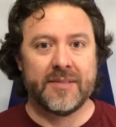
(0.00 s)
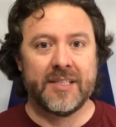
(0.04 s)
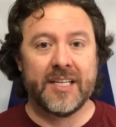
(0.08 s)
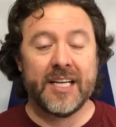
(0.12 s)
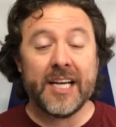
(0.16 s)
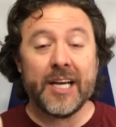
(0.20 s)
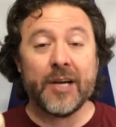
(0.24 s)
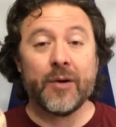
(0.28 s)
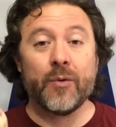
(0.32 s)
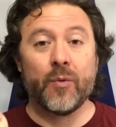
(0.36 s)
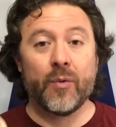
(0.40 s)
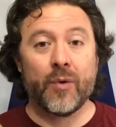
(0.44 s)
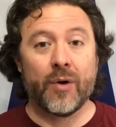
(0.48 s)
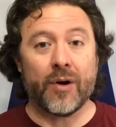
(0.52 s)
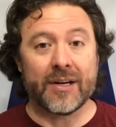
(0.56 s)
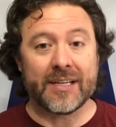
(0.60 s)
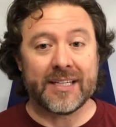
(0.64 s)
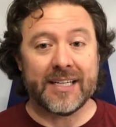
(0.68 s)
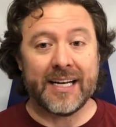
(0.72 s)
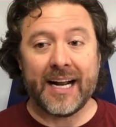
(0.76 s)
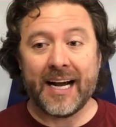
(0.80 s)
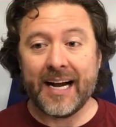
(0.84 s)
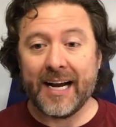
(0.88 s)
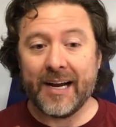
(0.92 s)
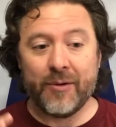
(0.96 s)
It worked,
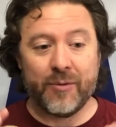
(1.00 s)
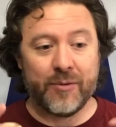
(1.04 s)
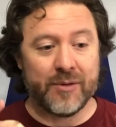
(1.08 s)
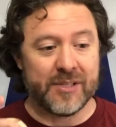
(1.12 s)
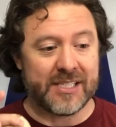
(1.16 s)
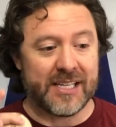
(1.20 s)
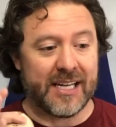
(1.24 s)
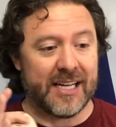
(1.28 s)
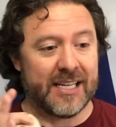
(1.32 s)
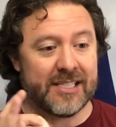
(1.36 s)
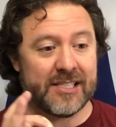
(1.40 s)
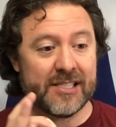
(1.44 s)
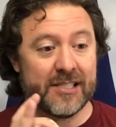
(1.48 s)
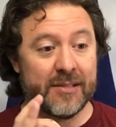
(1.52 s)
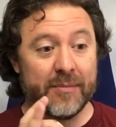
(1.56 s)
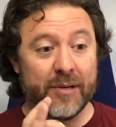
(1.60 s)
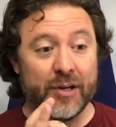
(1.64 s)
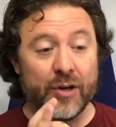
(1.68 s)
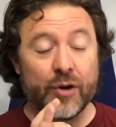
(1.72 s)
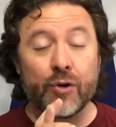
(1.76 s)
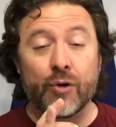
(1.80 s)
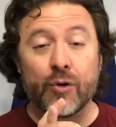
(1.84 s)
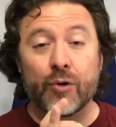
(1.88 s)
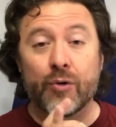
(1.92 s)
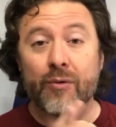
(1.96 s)
and I was on some
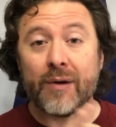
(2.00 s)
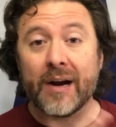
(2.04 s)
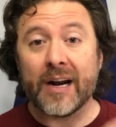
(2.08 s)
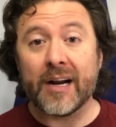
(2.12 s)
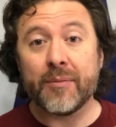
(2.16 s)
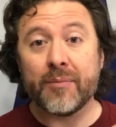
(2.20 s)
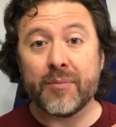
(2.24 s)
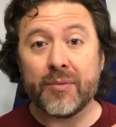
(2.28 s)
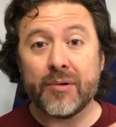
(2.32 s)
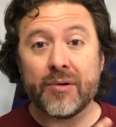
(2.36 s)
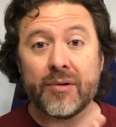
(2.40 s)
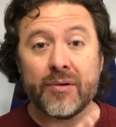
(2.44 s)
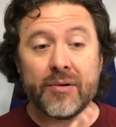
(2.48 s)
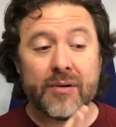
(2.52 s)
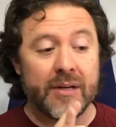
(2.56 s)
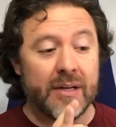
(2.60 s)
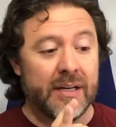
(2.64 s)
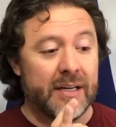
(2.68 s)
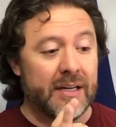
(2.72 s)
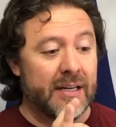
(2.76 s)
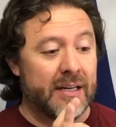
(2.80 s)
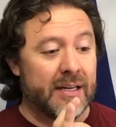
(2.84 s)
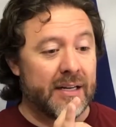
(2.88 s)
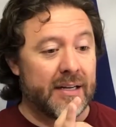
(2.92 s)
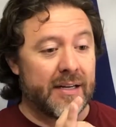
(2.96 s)
incredible
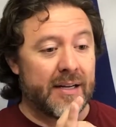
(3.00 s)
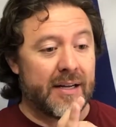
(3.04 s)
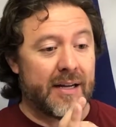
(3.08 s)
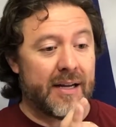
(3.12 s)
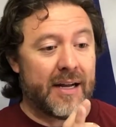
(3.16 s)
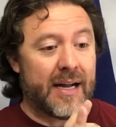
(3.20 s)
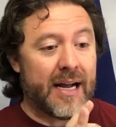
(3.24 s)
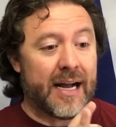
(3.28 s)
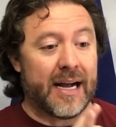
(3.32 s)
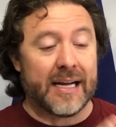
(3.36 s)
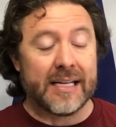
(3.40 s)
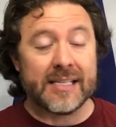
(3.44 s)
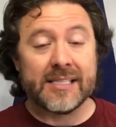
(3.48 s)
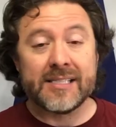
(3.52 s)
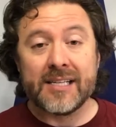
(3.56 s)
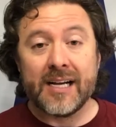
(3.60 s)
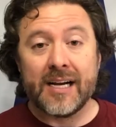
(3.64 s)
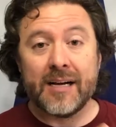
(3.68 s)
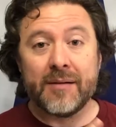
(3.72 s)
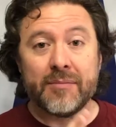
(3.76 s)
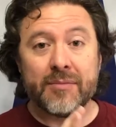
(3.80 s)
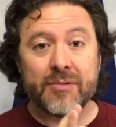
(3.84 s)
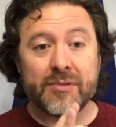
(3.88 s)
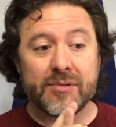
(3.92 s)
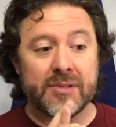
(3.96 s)

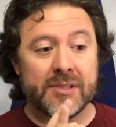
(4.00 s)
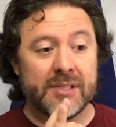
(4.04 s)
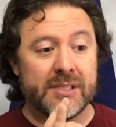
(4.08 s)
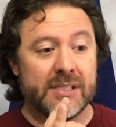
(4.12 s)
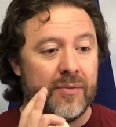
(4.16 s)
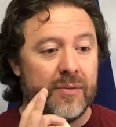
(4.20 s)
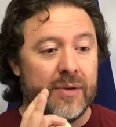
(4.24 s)
ensembles.